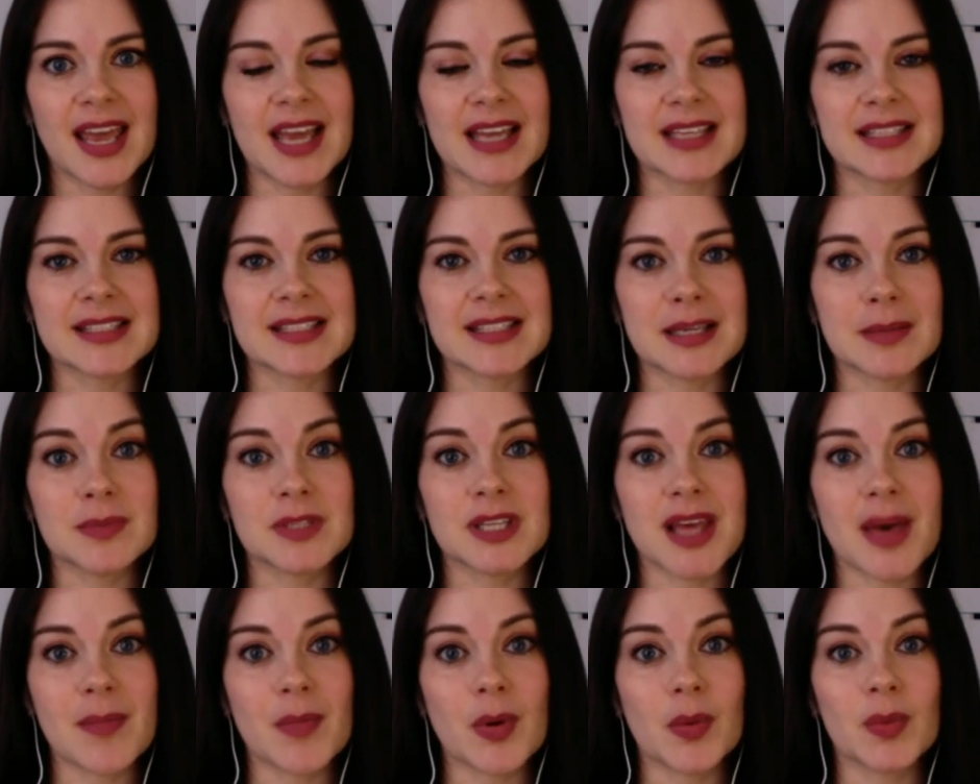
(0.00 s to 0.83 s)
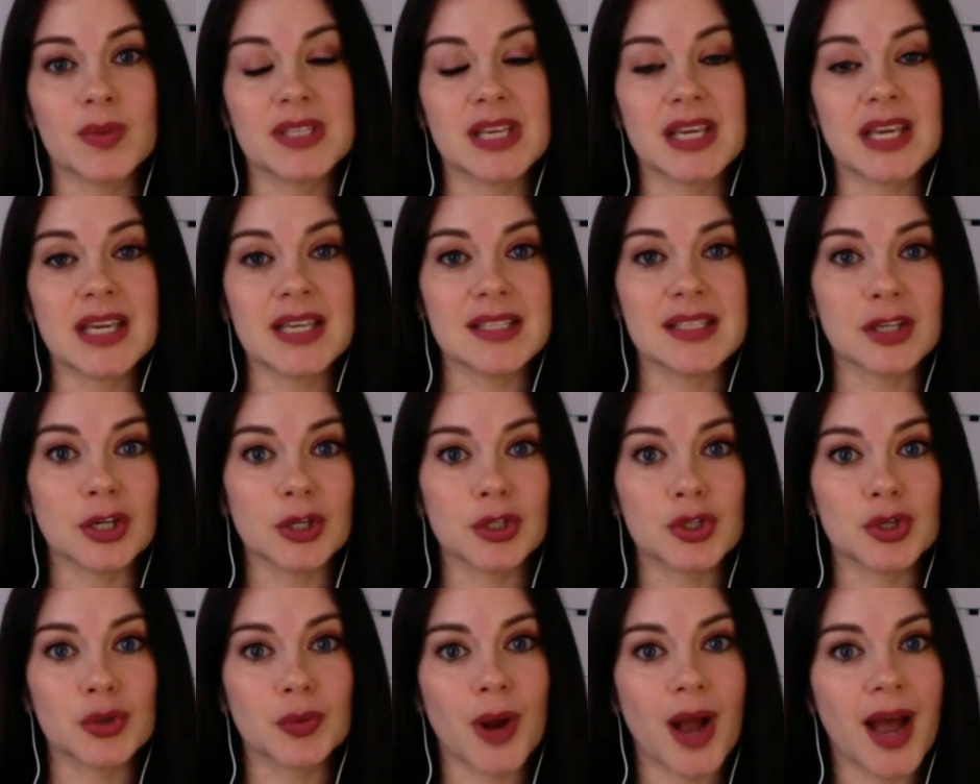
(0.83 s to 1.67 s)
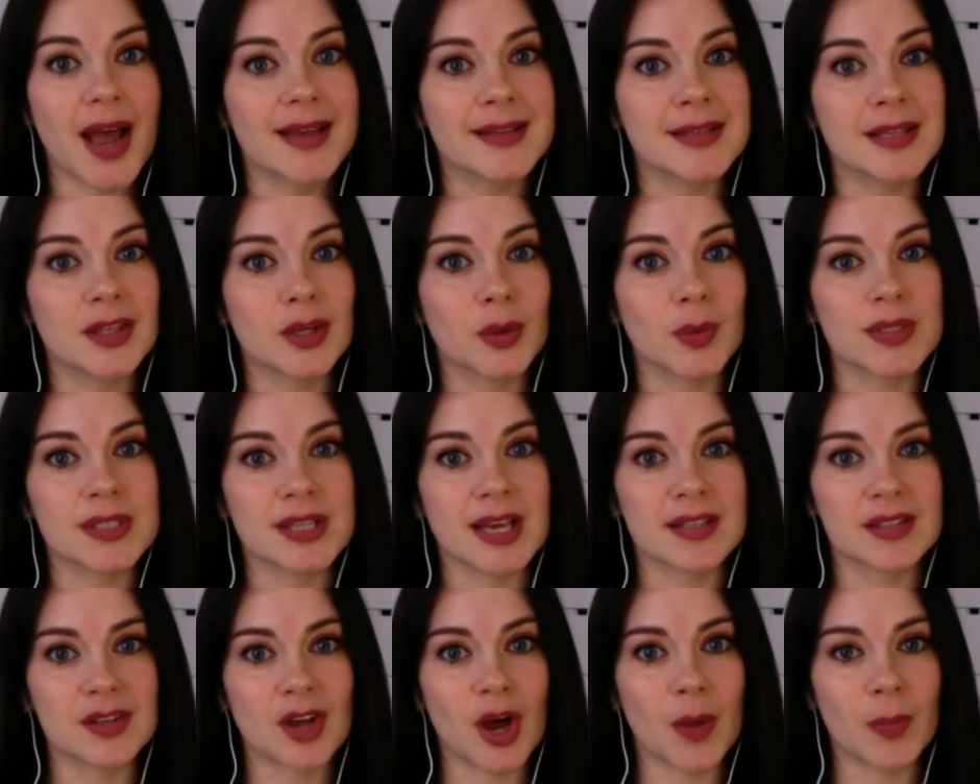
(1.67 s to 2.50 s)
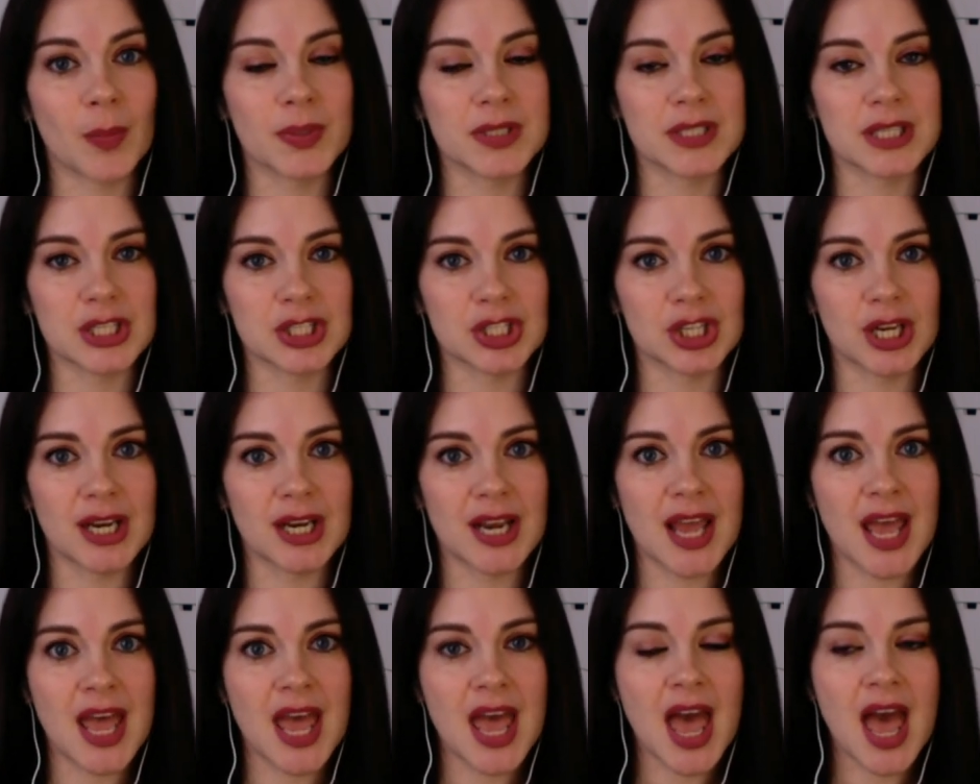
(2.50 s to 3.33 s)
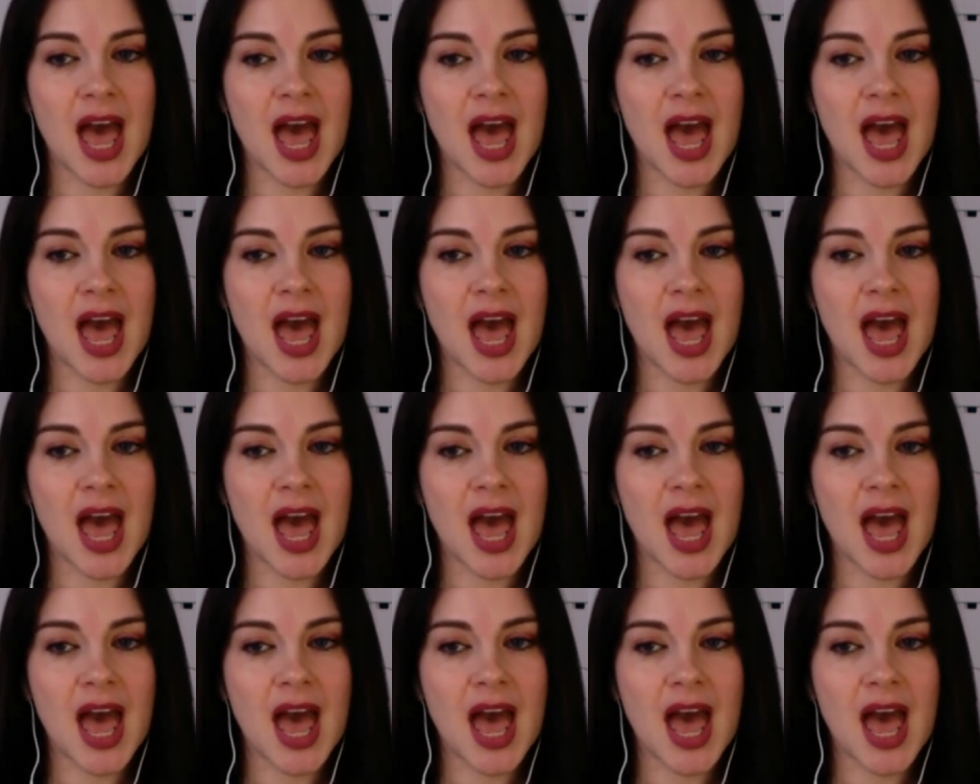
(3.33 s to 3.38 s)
it seemed to them it was easier to rise, that there was less competition.